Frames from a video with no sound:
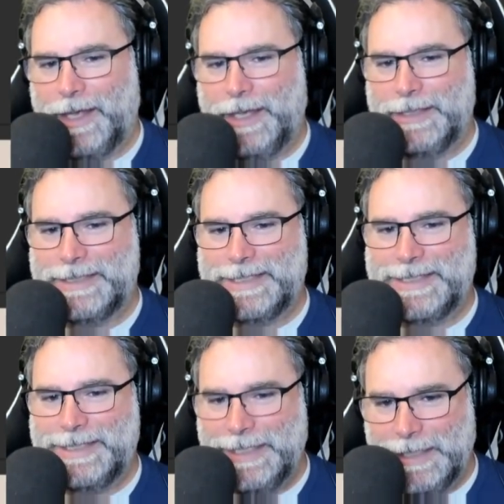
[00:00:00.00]
it
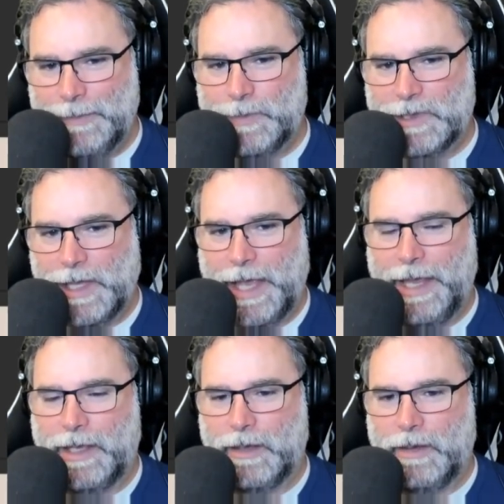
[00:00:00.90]
seems
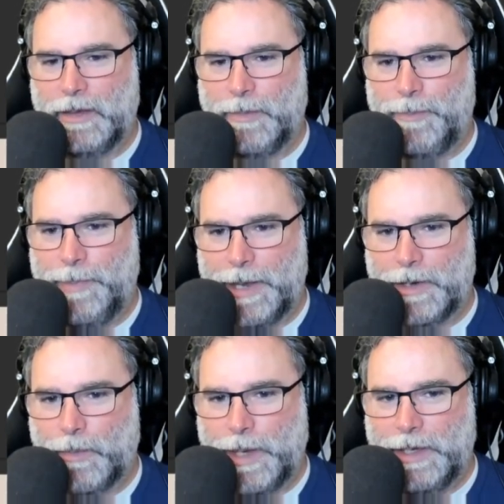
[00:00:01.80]
like the better
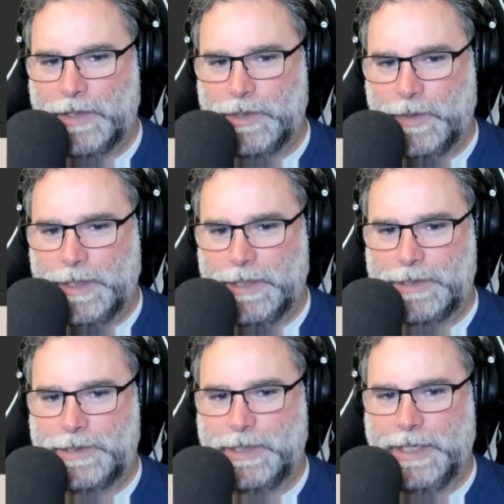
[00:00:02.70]
way to do
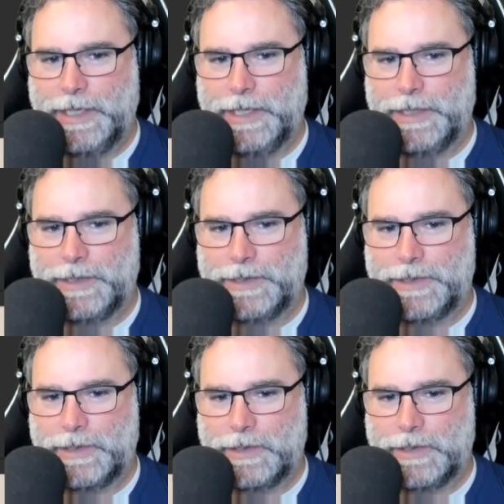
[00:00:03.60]
this is